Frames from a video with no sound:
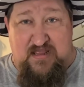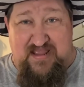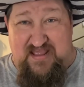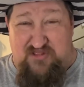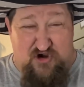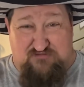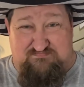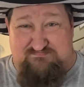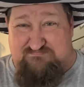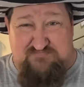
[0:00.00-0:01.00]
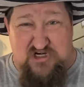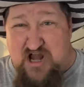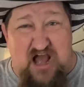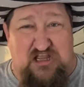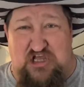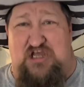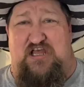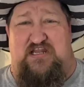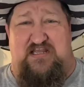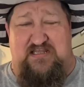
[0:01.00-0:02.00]
and they're not
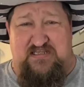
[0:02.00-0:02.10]
good.